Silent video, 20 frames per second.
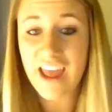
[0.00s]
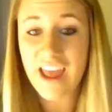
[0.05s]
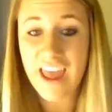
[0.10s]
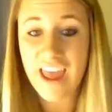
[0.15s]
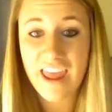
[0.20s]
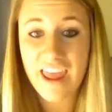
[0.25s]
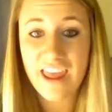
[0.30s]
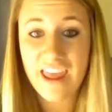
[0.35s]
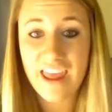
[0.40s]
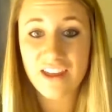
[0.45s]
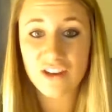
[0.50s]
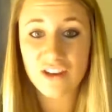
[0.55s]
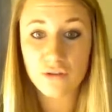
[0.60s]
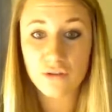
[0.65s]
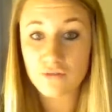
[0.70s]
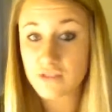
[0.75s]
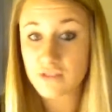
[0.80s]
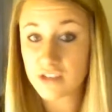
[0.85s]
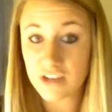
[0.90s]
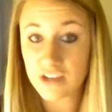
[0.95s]
And you
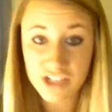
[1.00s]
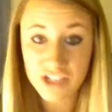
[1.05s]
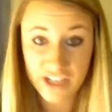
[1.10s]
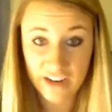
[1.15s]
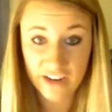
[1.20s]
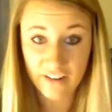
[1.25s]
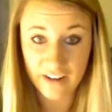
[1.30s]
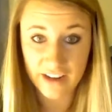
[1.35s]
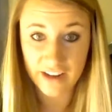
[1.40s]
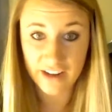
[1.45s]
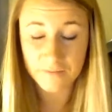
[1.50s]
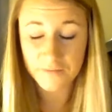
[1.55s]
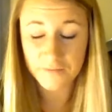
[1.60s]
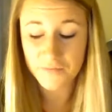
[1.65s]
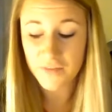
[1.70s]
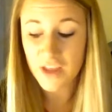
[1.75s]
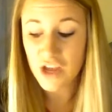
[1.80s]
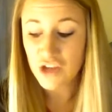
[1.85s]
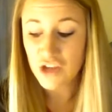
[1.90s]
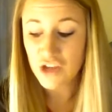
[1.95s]
start sharing.
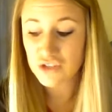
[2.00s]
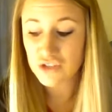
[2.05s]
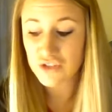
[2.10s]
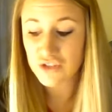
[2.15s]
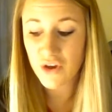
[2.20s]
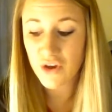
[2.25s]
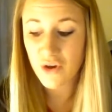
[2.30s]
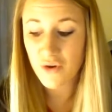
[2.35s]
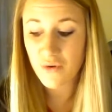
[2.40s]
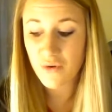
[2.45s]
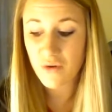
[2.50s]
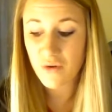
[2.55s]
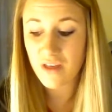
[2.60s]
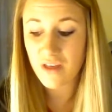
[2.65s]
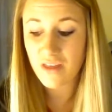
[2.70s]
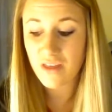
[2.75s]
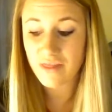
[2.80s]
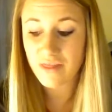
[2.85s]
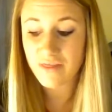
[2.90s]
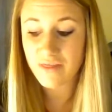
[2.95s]
So
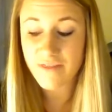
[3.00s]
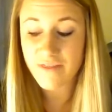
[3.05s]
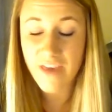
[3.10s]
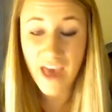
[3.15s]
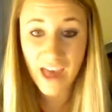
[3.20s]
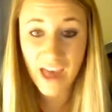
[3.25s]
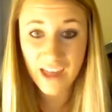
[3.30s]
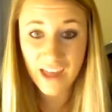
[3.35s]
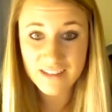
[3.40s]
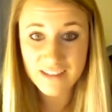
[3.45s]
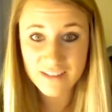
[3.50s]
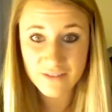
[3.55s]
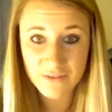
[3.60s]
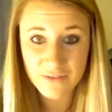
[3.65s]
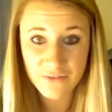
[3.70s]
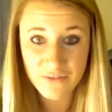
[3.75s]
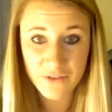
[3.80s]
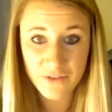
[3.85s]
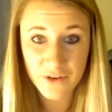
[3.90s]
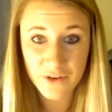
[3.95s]
that,
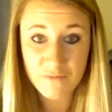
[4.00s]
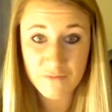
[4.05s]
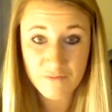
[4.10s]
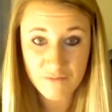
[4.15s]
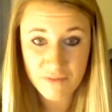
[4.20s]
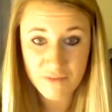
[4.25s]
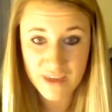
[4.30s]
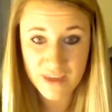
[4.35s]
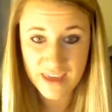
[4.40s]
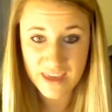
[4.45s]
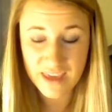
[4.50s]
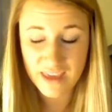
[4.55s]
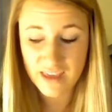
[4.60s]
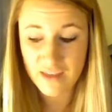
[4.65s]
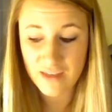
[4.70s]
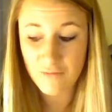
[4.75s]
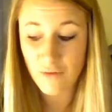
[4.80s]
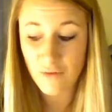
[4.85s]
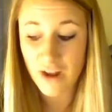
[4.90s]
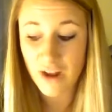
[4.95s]
for me,
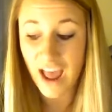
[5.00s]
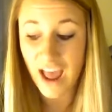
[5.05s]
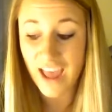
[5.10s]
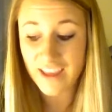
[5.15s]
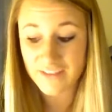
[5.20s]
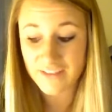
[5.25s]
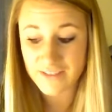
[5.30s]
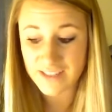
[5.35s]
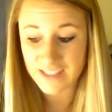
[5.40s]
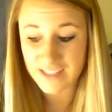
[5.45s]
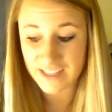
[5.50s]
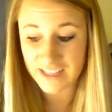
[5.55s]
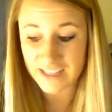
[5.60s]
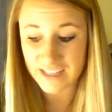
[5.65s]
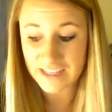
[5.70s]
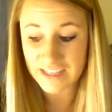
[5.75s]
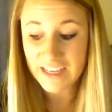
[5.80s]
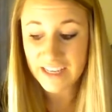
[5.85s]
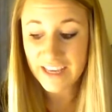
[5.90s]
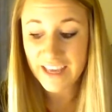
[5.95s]
and what I have
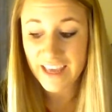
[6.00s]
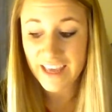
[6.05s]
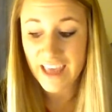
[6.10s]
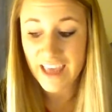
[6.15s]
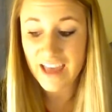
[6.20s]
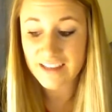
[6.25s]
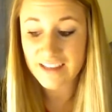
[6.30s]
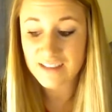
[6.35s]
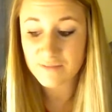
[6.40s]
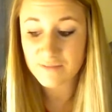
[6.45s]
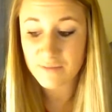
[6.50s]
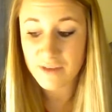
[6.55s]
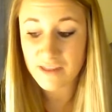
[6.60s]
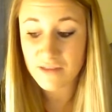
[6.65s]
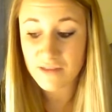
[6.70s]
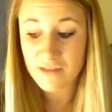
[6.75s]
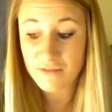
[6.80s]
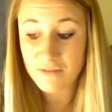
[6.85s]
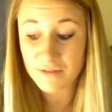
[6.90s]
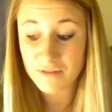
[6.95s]
seen, has been
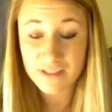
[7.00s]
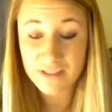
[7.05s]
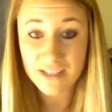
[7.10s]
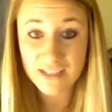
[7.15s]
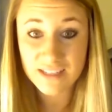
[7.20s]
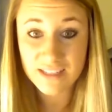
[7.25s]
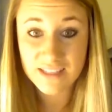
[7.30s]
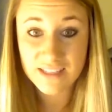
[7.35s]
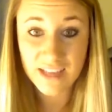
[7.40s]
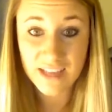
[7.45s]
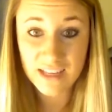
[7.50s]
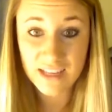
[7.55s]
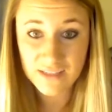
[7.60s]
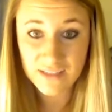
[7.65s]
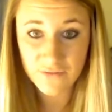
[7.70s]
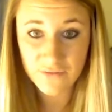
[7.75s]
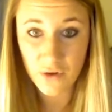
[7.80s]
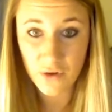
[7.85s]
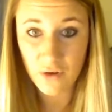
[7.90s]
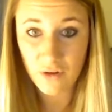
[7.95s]
the most
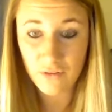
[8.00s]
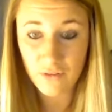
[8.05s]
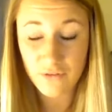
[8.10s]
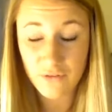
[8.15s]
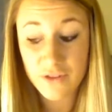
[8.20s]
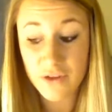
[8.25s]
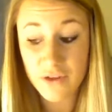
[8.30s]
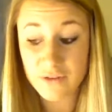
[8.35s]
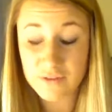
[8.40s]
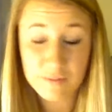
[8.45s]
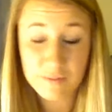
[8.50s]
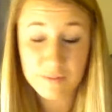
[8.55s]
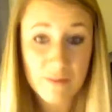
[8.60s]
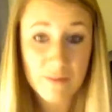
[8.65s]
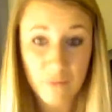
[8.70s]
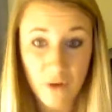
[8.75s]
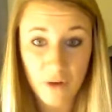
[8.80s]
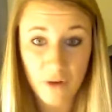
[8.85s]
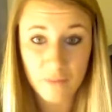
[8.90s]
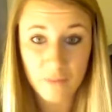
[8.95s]
successful for those
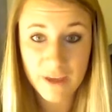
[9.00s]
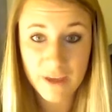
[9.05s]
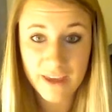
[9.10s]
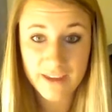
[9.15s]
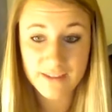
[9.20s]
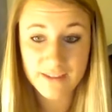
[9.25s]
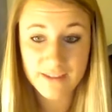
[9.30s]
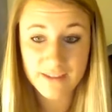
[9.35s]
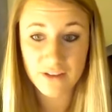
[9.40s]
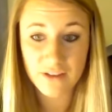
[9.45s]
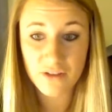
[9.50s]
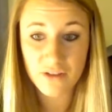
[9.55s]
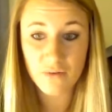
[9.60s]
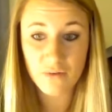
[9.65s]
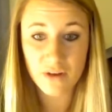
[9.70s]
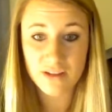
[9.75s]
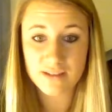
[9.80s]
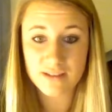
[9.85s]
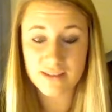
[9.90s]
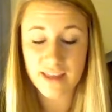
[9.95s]
people, because they're the
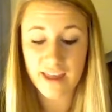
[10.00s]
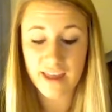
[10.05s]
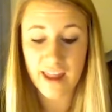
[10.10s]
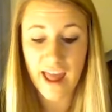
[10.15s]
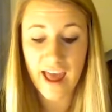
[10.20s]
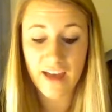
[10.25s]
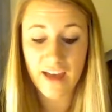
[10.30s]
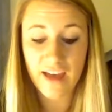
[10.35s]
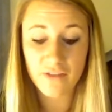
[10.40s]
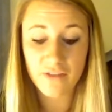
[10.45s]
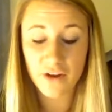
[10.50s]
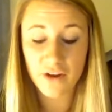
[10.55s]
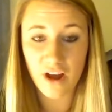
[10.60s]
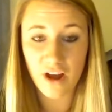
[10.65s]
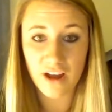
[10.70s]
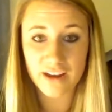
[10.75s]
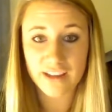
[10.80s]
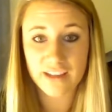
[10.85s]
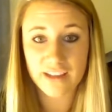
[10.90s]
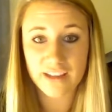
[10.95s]
ones that have their
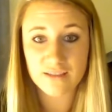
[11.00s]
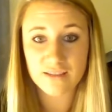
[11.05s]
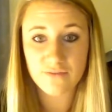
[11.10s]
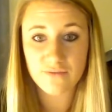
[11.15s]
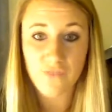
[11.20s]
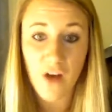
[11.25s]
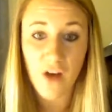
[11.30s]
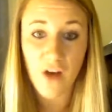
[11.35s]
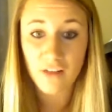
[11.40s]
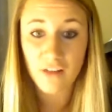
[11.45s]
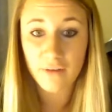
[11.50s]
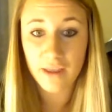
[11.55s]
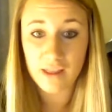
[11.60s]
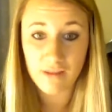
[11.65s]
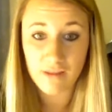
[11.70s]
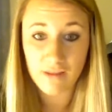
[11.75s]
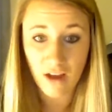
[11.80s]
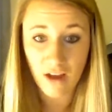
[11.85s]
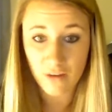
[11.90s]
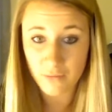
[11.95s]
audience following
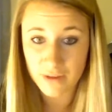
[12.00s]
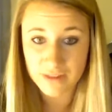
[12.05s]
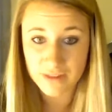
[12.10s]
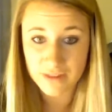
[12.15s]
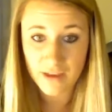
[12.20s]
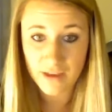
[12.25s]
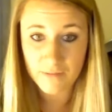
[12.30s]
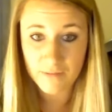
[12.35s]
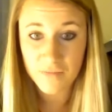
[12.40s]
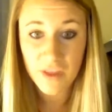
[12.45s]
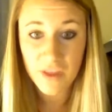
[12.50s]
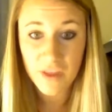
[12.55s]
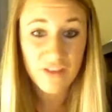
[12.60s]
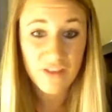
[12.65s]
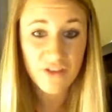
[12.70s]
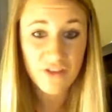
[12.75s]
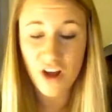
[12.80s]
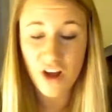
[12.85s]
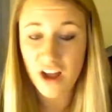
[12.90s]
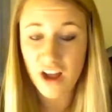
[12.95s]
along with them.
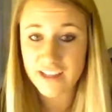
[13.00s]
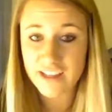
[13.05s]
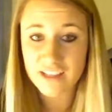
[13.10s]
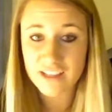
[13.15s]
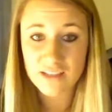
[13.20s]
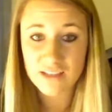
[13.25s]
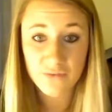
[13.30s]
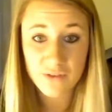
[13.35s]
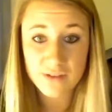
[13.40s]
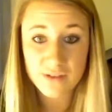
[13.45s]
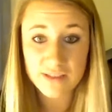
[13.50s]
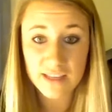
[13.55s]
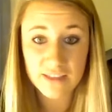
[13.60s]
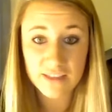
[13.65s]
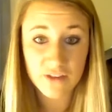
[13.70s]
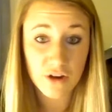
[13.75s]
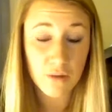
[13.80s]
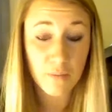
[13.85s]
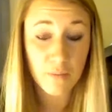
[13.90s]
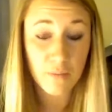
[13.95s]
Their audience feels like
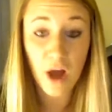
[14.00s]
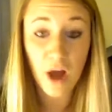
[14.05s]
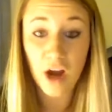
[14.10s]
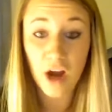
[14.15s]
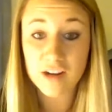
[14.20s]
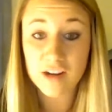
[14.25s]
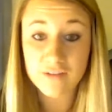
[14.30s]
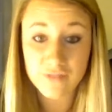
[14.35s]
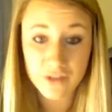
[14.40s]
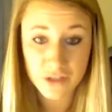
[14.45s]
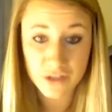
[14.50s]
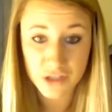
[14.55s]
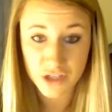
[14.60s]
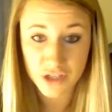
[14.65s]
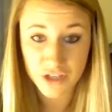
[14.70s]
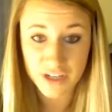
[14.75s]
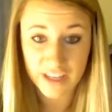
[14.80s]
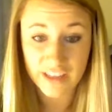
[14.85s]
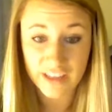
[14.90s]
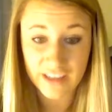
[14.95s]
they're a part of their
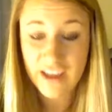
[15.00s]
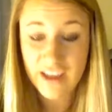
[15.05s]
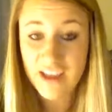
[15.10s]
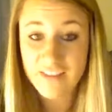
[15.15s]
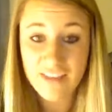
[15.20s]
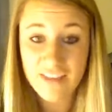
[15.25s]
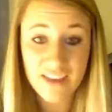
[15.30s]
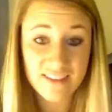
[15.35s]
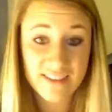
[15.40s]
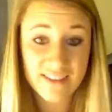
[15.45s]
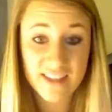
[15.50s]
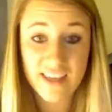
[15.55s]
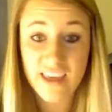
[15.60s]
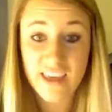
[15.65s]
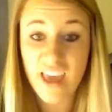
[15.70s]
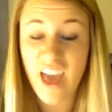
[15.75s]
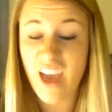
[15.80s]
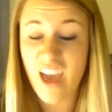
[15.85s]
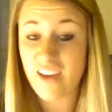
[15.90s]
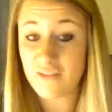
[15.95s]
journey. They
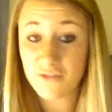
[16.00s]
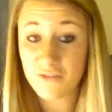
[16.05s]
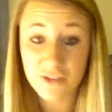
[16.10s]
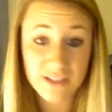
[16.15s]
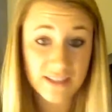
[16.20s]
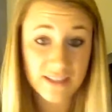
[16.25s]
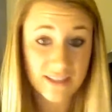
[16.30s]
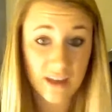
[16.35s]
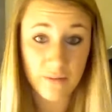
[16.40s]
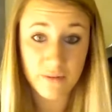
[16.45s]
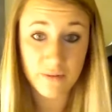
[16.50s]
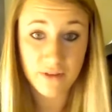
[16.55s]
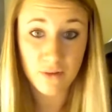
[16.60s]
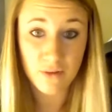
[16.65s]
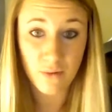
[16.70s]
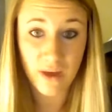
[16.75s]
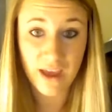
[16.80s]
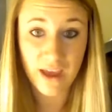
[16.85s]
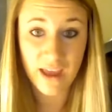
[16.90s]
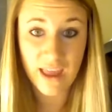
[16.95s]
see every step of the
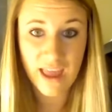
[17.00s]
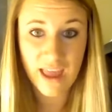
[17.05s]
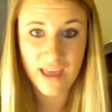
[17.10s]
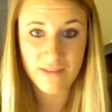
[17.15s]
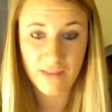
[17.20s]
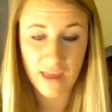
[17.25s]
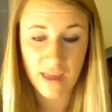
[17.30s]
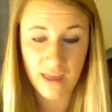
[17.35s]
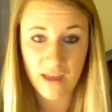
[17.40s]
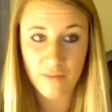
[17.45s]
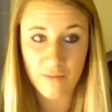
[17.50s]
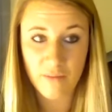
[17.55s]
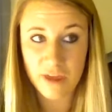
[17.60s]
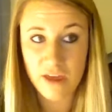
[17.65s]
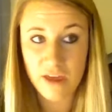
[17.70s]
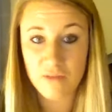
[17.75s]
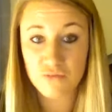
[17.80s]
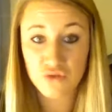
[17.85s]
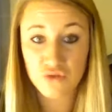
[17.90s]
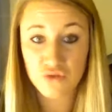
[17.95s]
way, and they
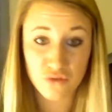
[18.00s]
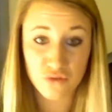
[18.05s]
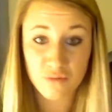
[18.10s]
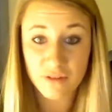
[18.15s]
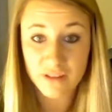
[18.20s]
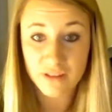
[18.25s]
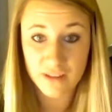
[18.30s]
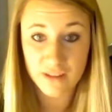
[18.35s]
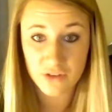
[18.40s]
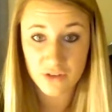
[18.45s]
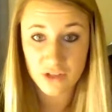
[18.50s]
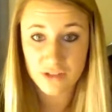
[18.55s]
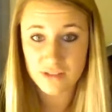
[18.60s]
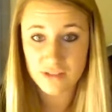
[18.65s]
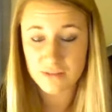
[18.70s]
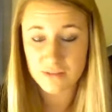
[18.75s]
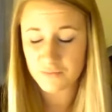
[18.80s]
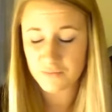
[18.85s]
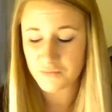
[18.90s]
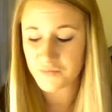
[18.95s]
become true
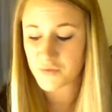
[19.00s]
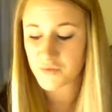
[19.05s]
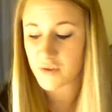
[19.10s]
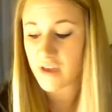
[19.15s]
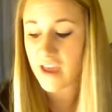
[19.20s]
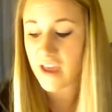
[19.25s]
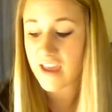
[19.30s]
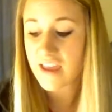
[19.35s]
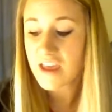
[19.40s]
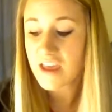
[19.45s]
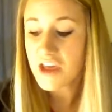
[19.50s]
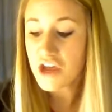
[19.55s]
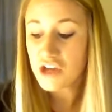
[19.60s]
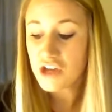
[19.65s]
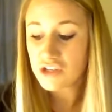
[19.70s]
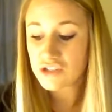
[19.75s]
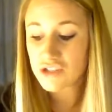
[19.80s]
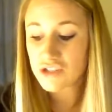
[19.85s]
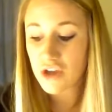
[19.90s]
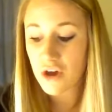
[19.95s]
believers. Okay,
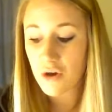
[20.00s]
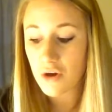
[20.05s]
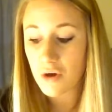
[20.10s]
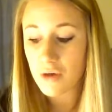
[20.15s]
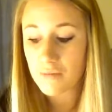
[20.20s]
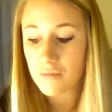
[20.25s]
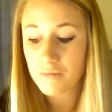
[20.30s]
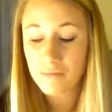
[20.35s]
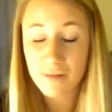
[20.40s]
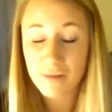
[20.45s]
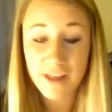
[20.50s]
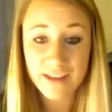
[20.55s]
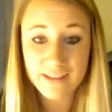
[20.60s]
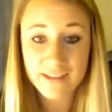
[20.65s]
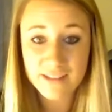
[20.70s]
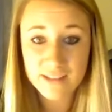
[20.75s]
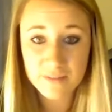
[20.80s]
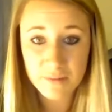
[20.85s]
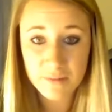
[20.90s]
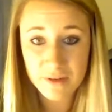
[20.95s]
so
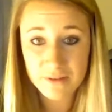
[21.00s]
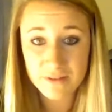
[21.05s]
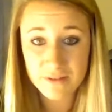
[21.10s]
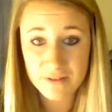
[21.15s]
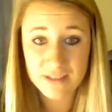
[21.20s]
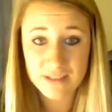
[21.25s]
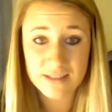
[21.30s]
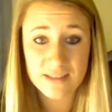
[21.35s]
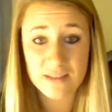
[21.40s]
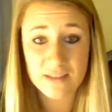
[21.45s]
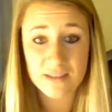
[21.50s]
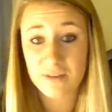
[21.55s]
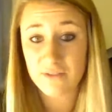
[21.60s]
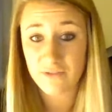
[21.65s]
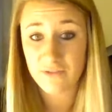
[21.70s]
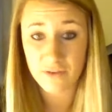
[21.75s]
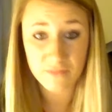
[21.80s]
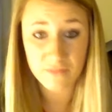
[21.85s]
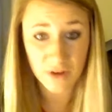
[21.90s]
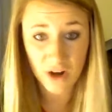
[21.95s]
Plexus post needs to be
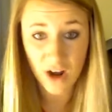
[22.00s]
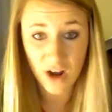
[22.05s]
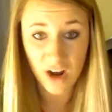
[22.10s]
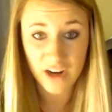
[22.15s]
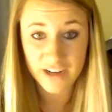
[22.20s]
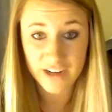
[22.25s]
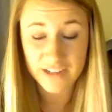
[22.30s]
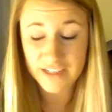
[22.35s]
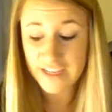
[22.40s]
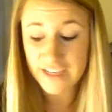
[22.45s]
from your heart.